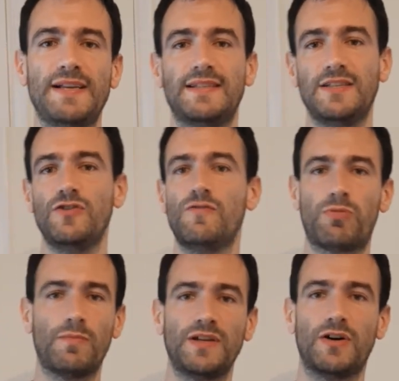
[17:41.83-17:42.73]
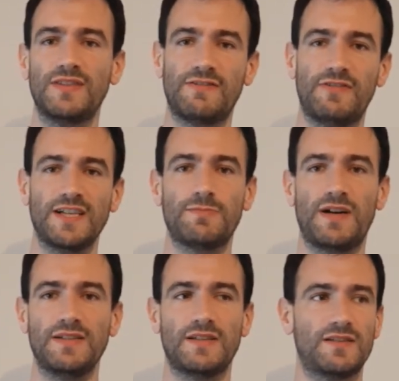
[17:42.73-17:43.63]
You've probably got different
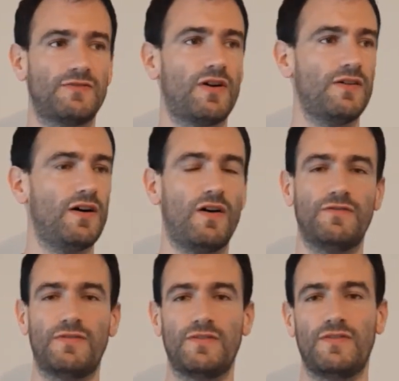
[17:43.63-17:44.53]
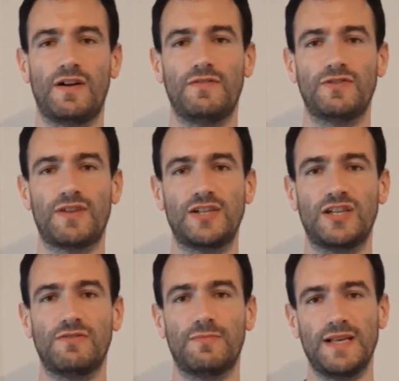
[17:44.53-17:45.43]
experiences of
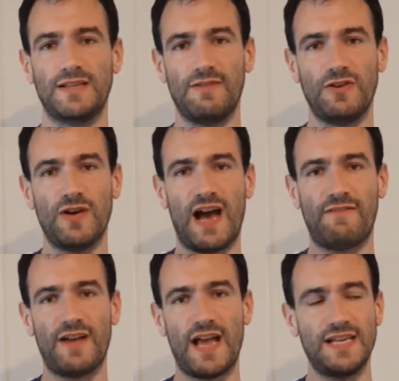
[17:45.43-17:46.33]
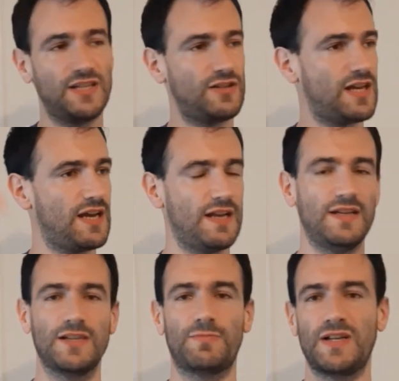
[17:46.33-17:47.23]
stretching from me. If you have any
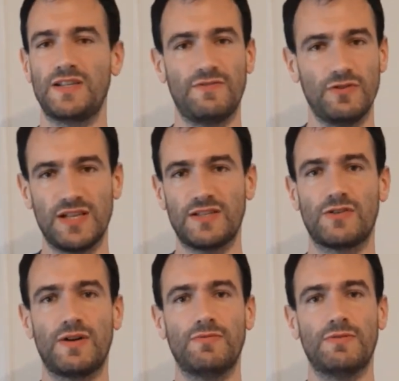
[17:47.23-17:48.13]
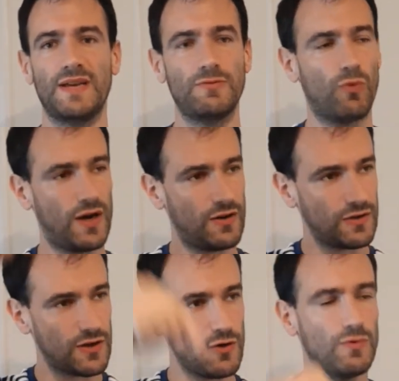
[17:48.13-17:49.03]
experiences, if you disagree with me, why
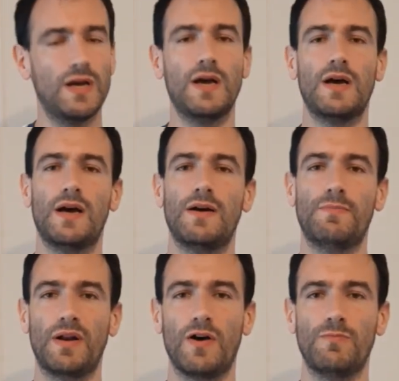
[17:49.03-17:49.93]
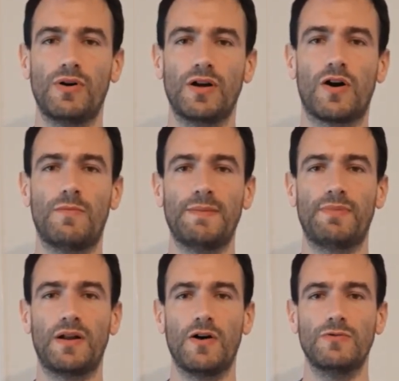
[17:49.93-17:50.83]
not go below, put a comment
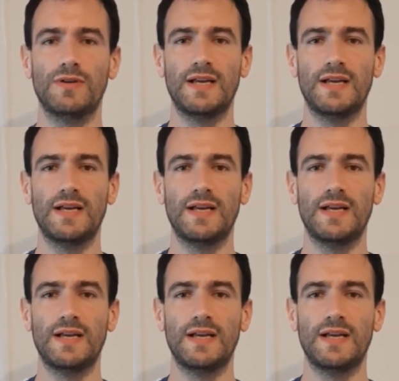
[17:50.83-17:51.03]
below.